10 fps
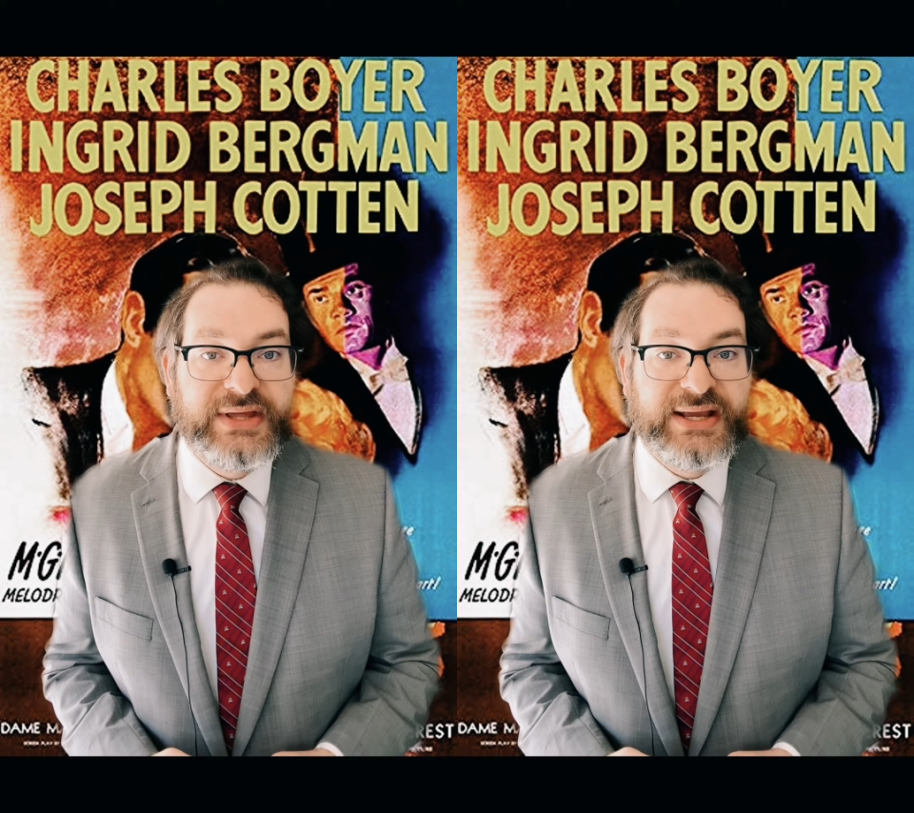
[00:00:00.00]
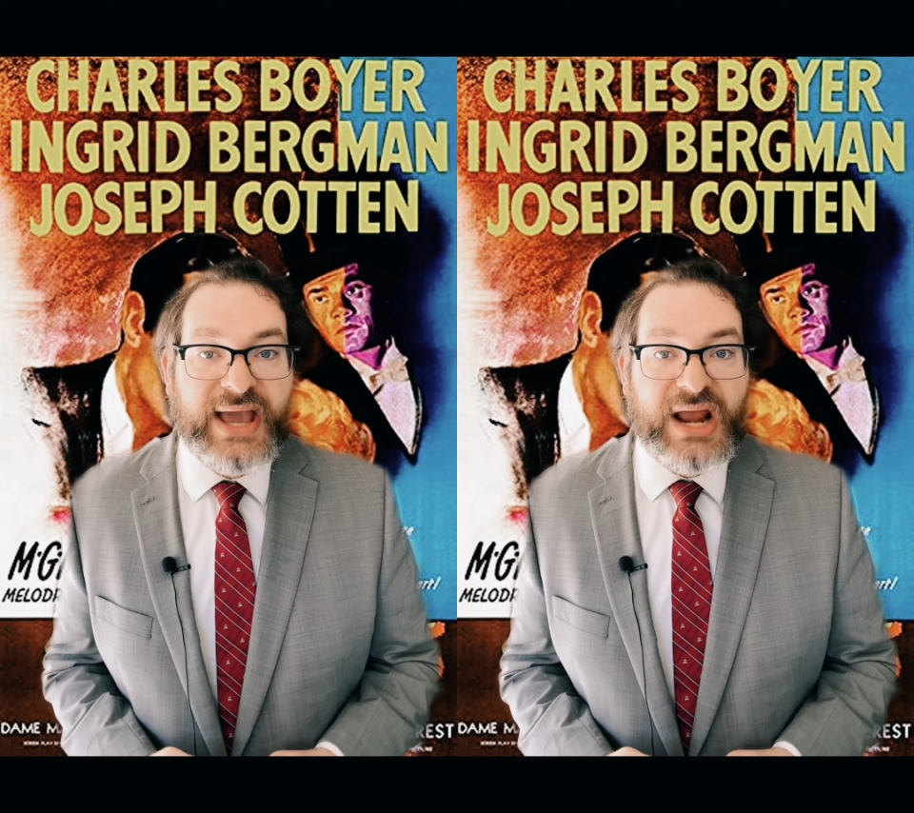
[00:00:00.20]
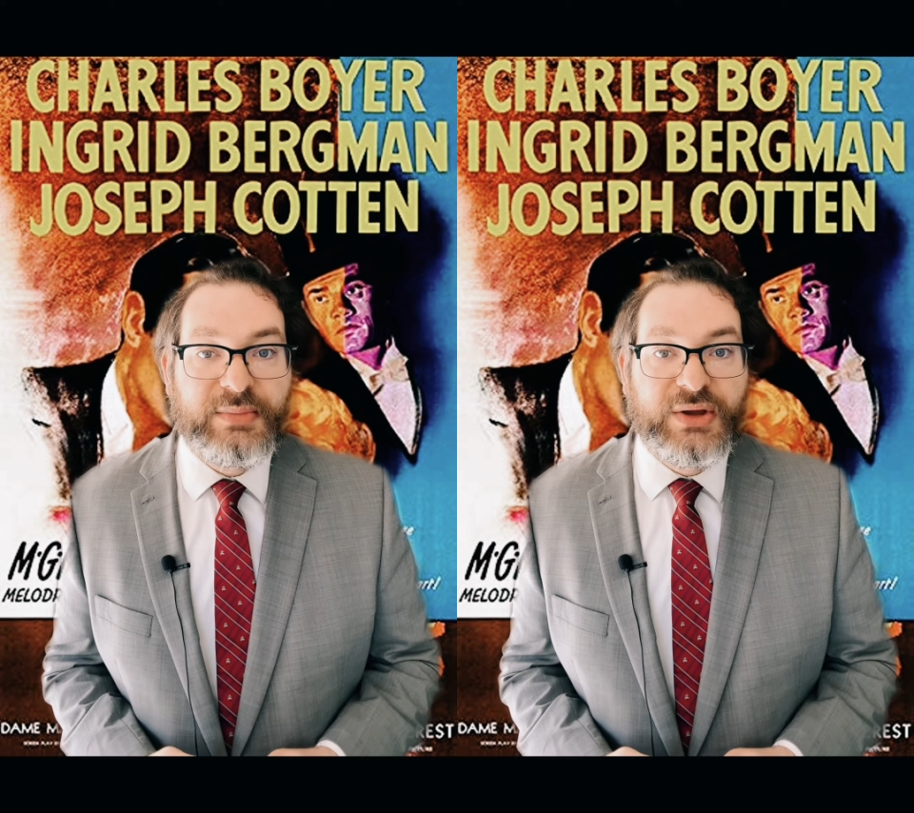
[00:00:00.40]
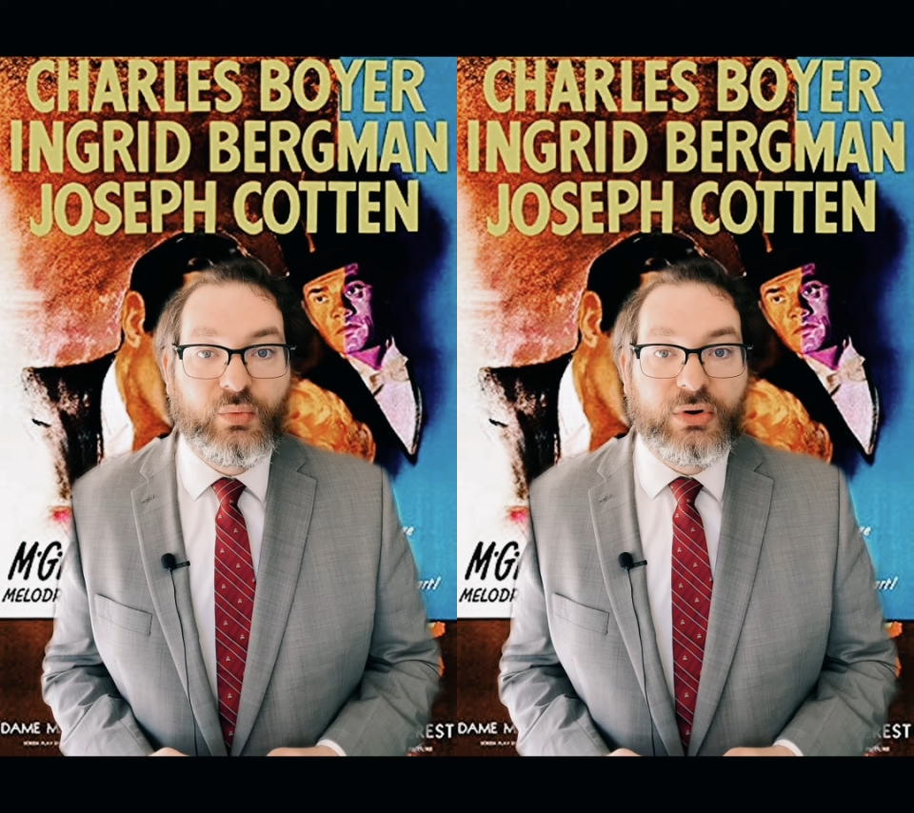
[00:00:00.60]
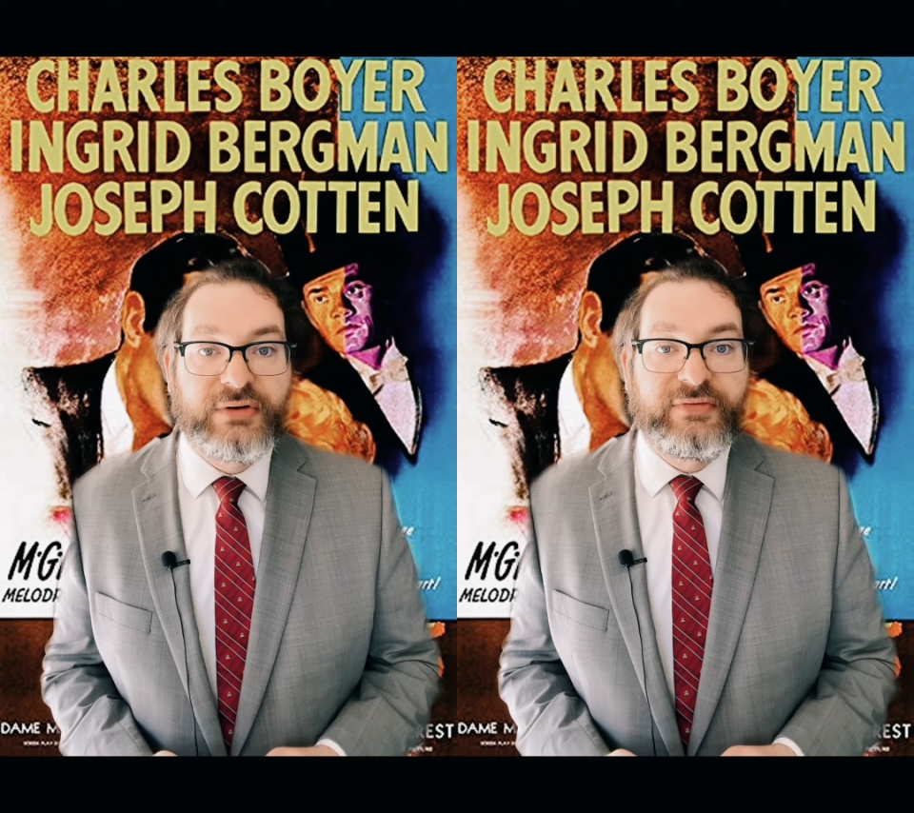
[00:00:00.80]
Academy
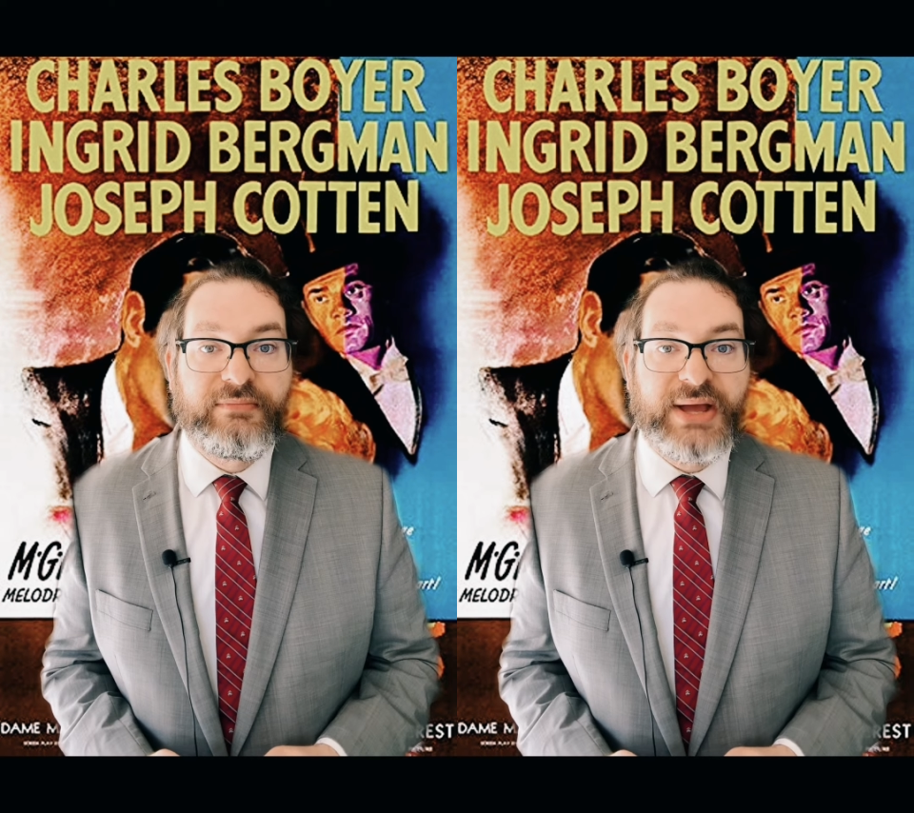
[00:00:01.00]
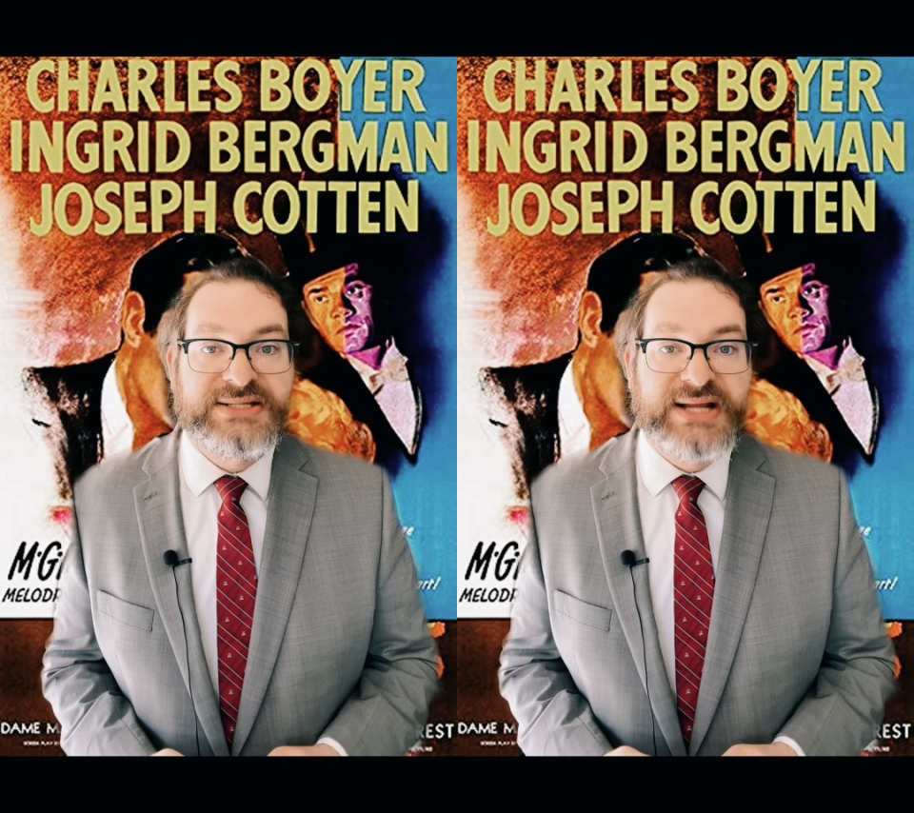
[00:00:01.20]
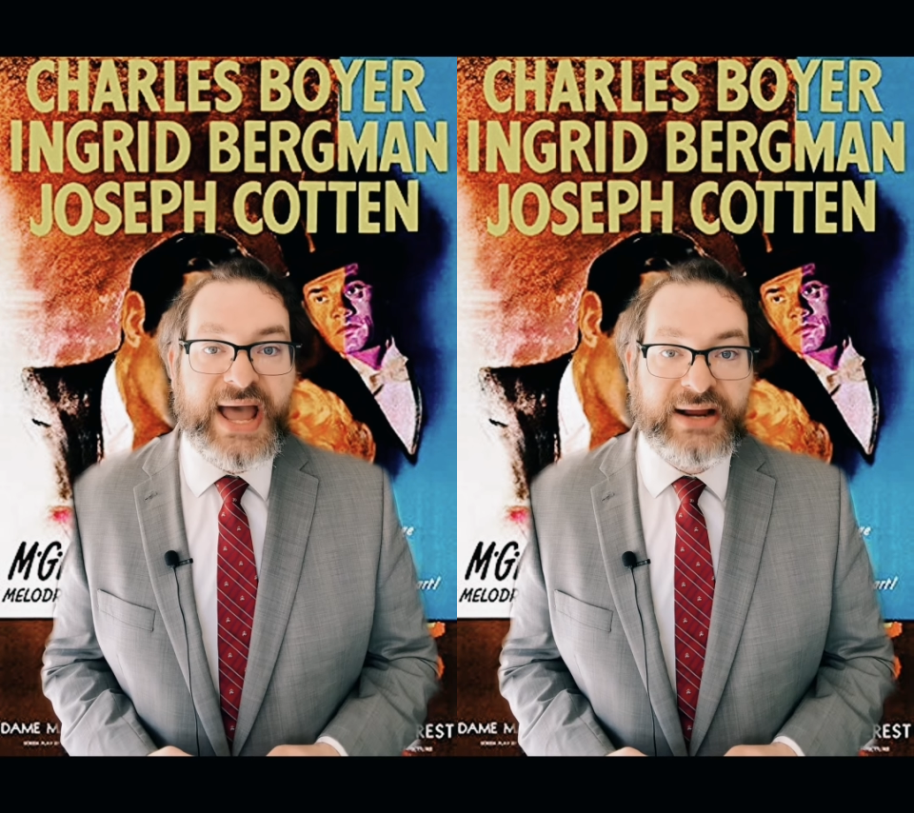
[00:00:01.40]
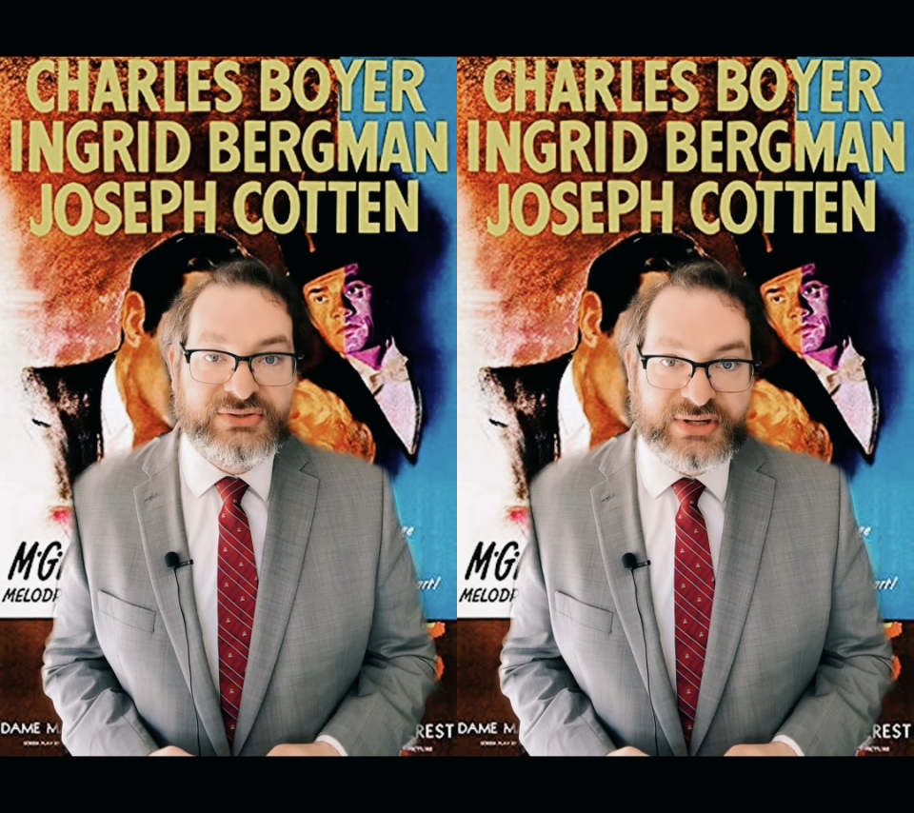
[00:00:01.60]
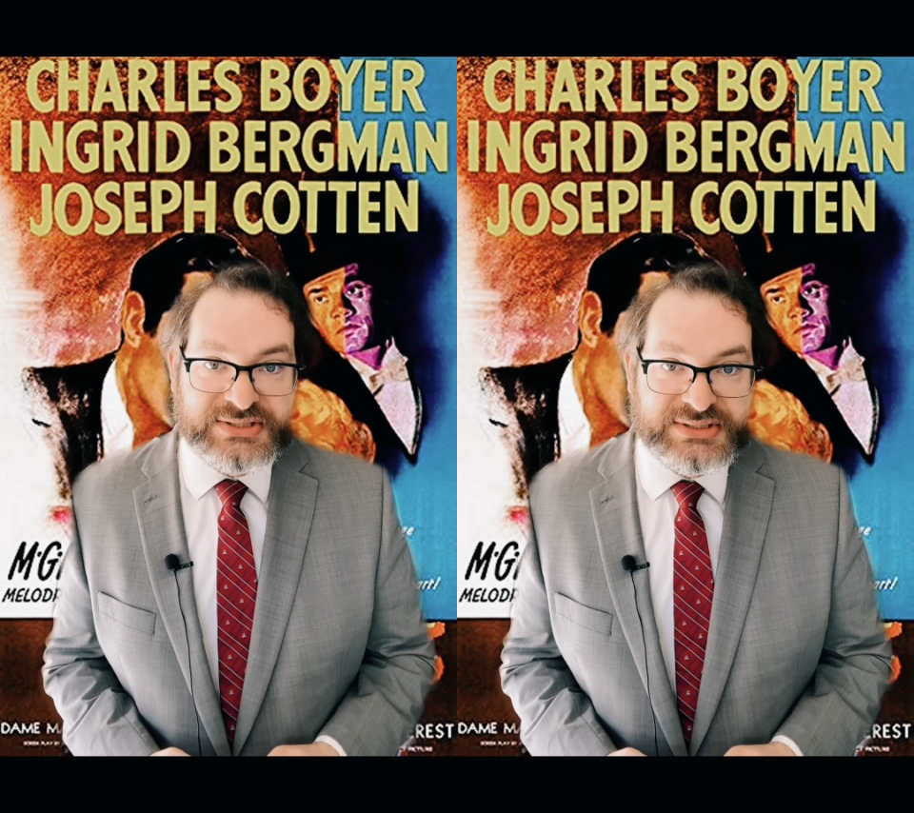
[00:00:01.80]
Award for Best
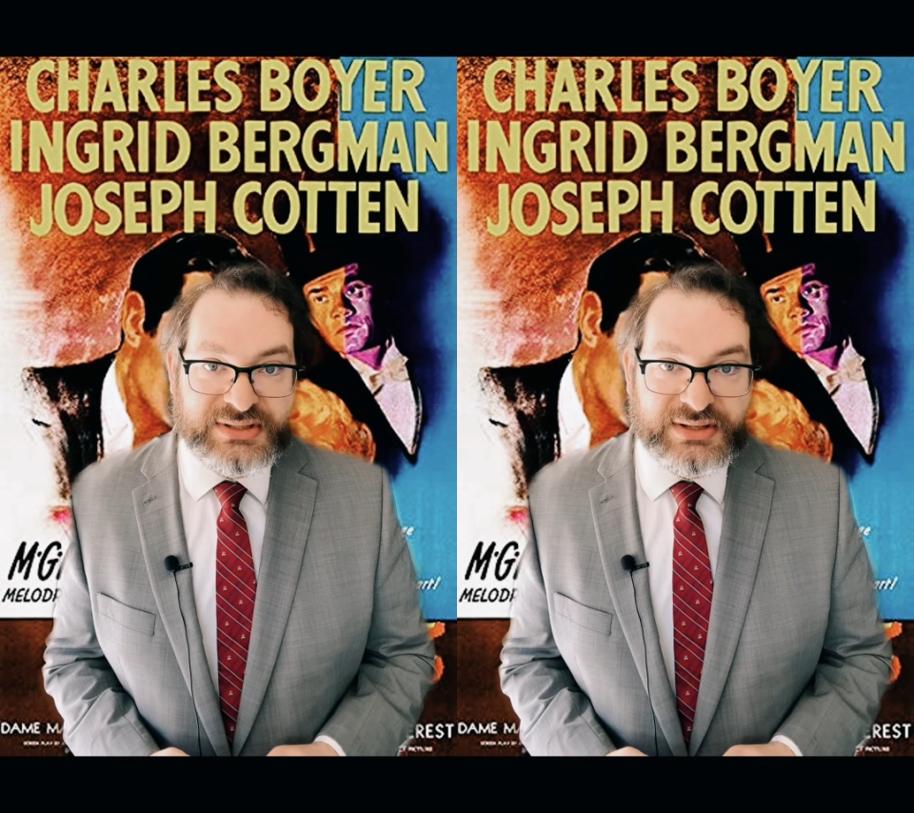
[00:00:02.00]
Actress.